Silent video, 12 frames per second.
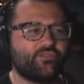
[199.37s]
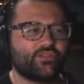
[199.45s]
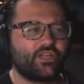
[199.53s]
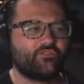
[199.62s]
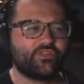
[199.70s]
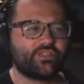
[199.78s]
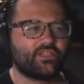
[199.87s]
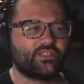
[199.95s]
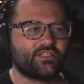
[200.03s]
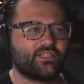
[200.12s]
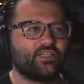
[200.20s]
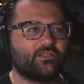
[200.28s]
interesting to
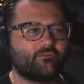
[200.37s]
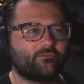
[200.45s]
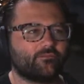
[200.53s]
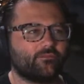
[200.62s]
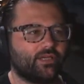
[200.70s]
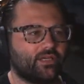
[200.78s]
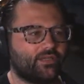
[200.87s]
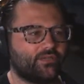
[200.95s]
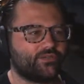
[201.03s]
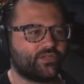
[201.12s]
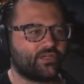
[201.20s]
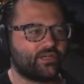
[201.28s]
see
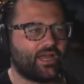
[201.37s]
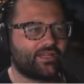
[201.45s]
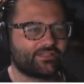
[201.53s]
and has